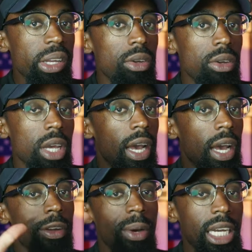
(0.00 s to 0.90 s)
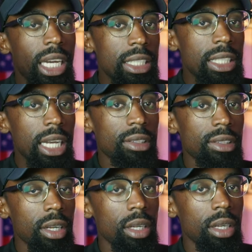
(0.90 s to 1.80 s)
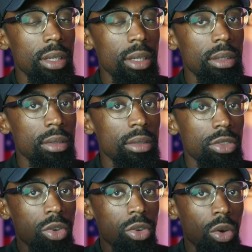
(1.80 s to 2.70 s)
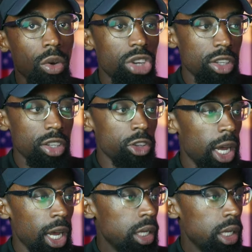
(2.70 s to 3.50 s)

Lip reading: Everyone hates Tesla. So go check those out.